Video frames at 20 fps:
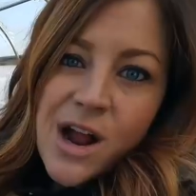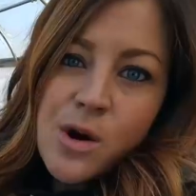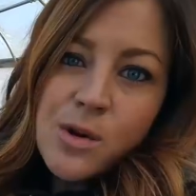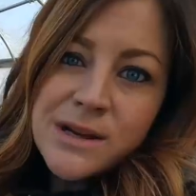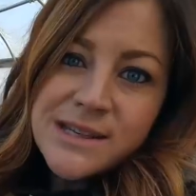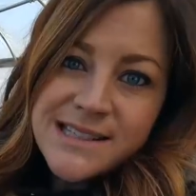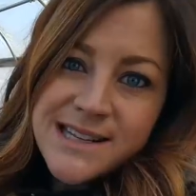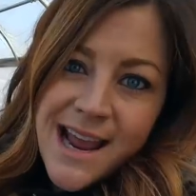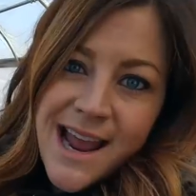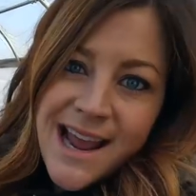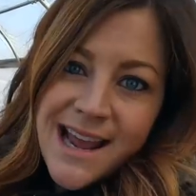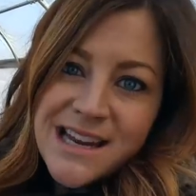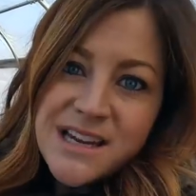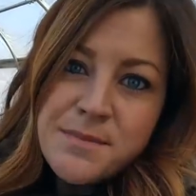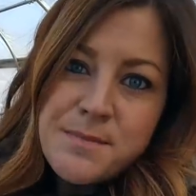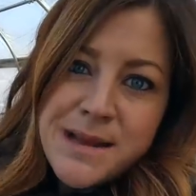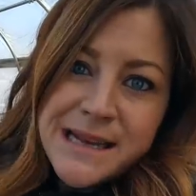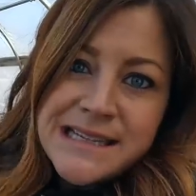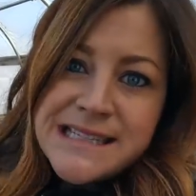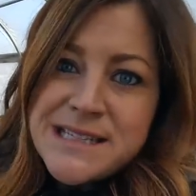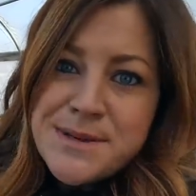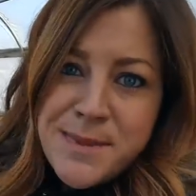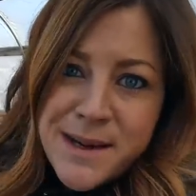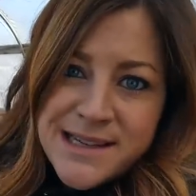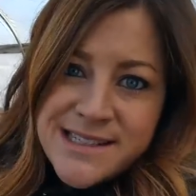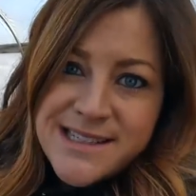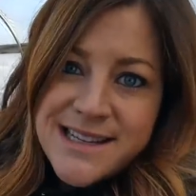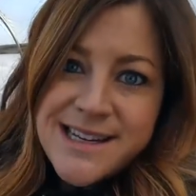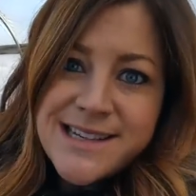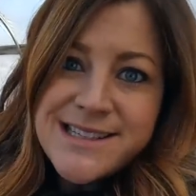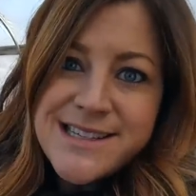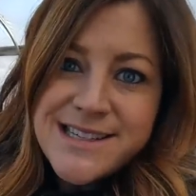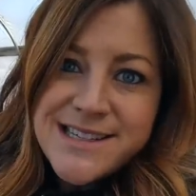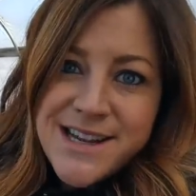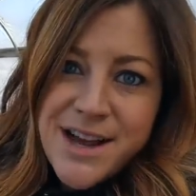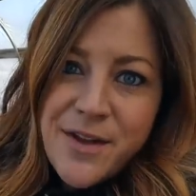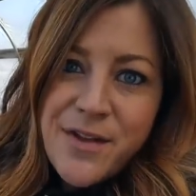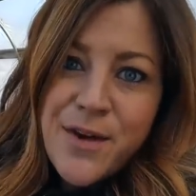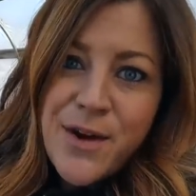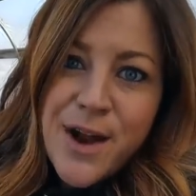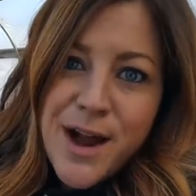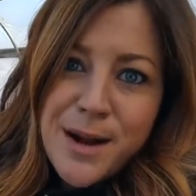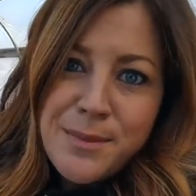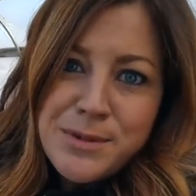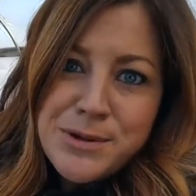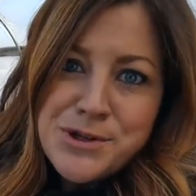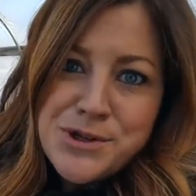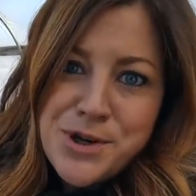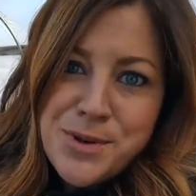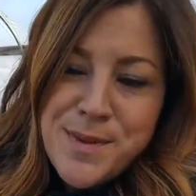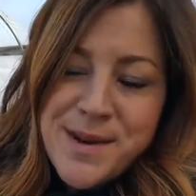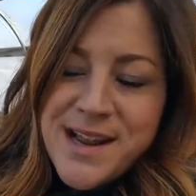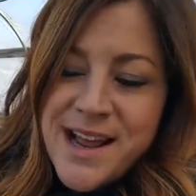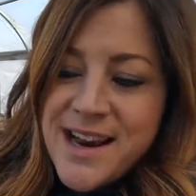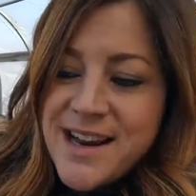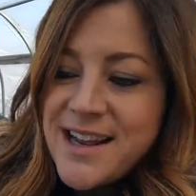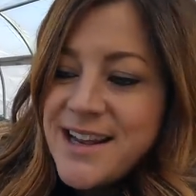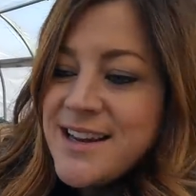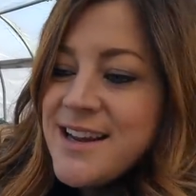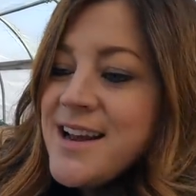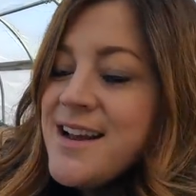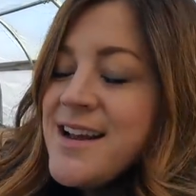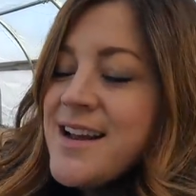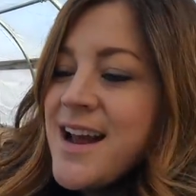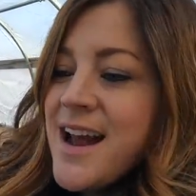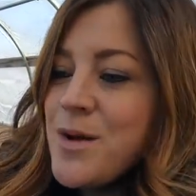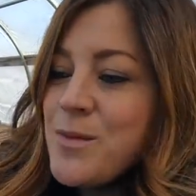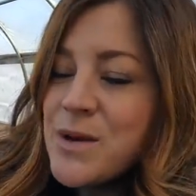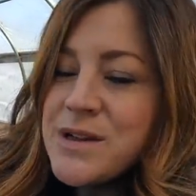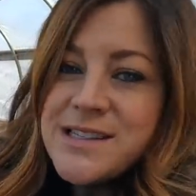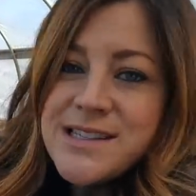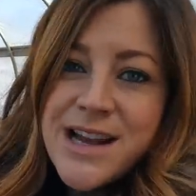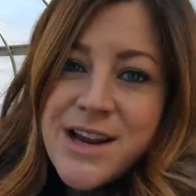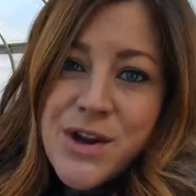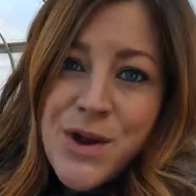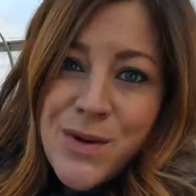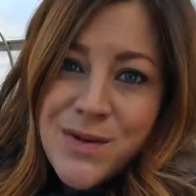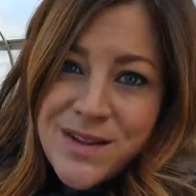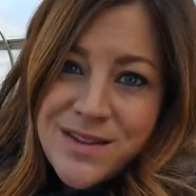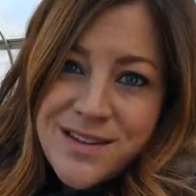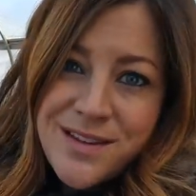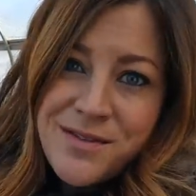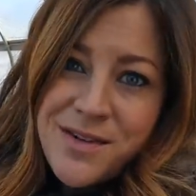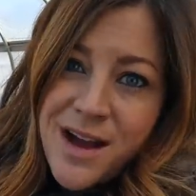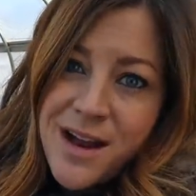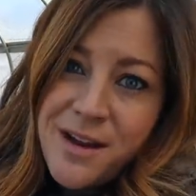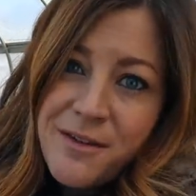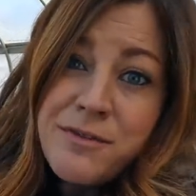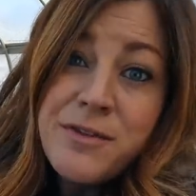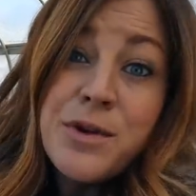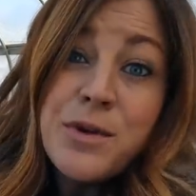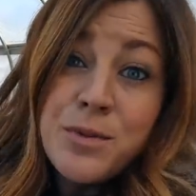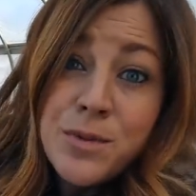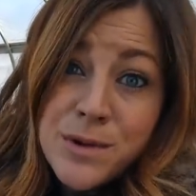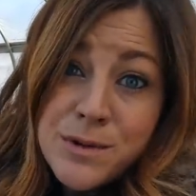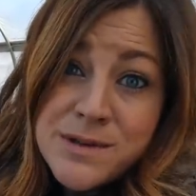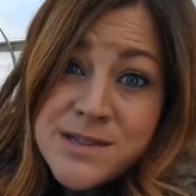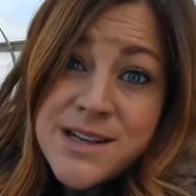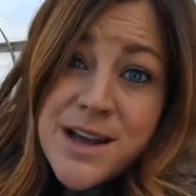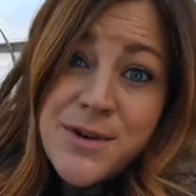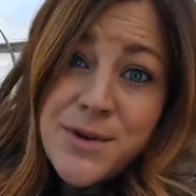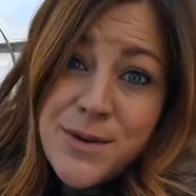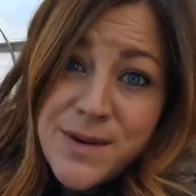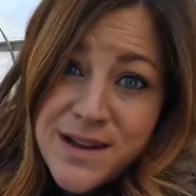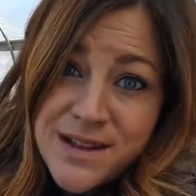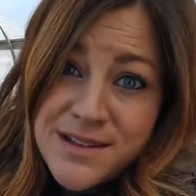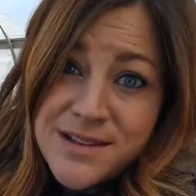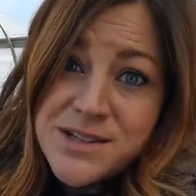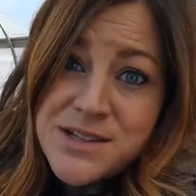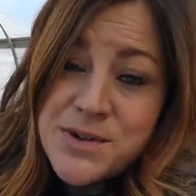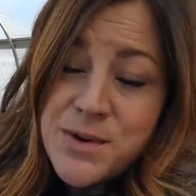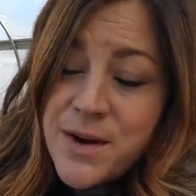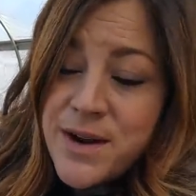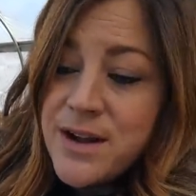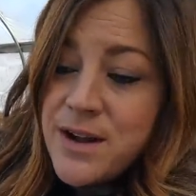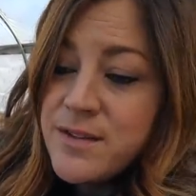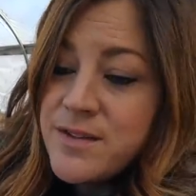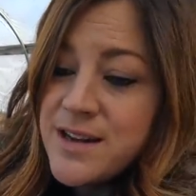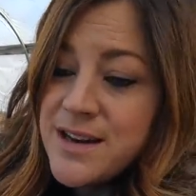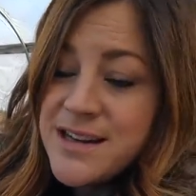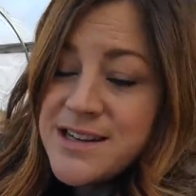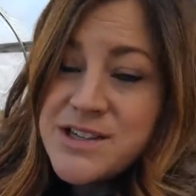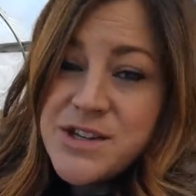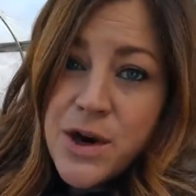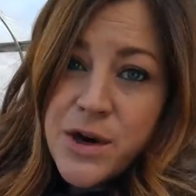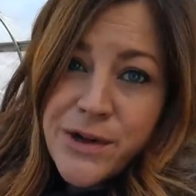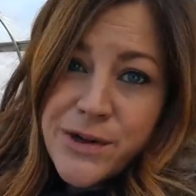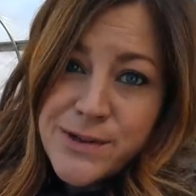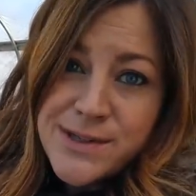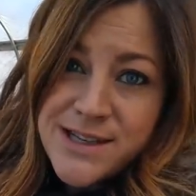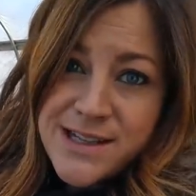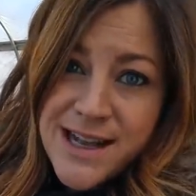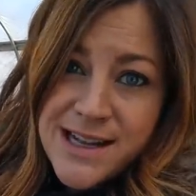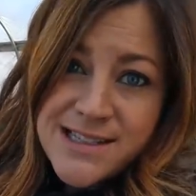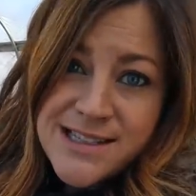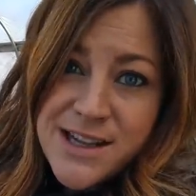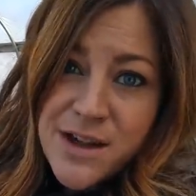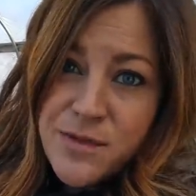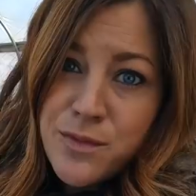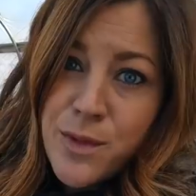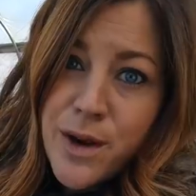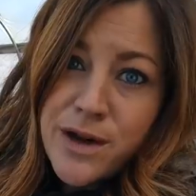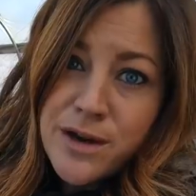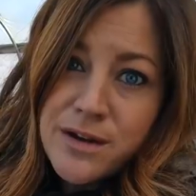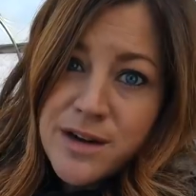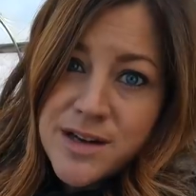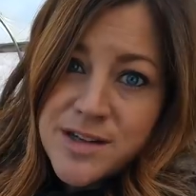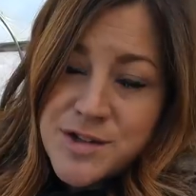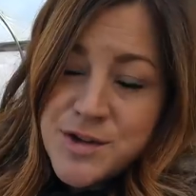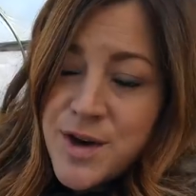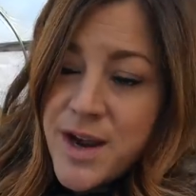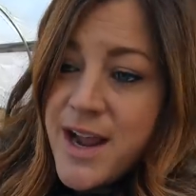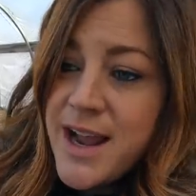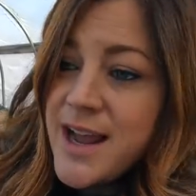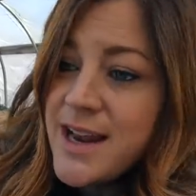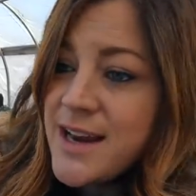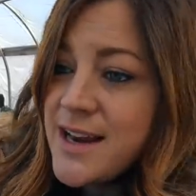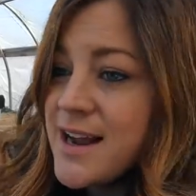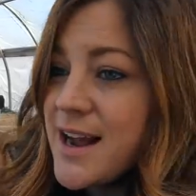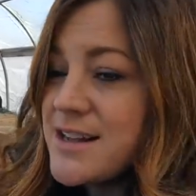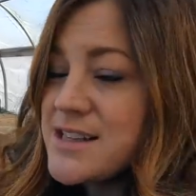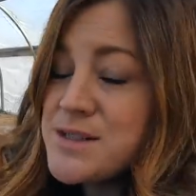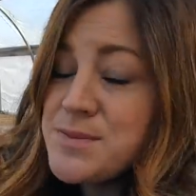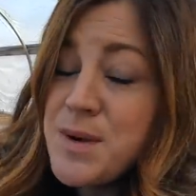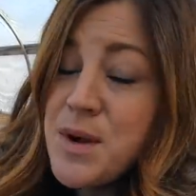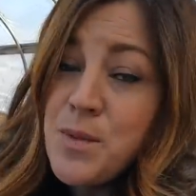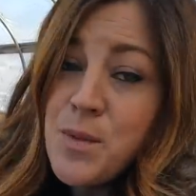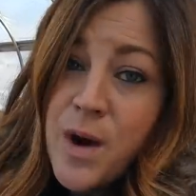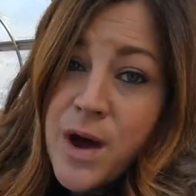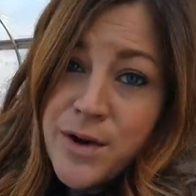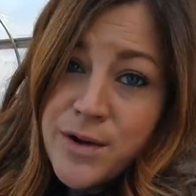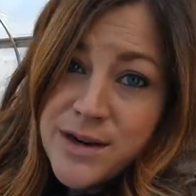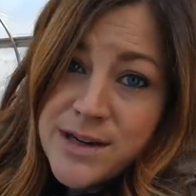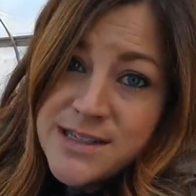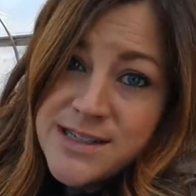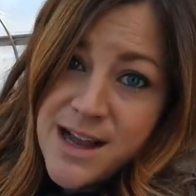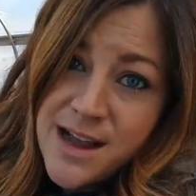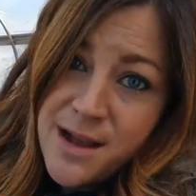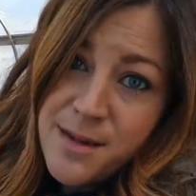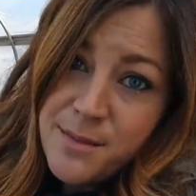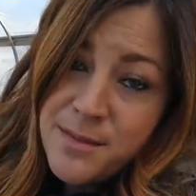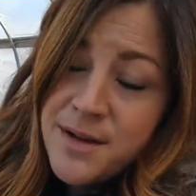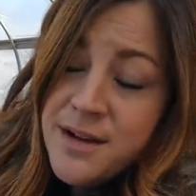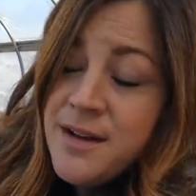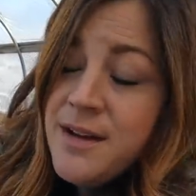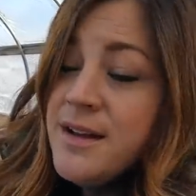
always hand mist my seeds until they're up and germinated. And once I know that they've got a few roots underneath the soil, then I start using that self-watering tray, and it cuts my watering time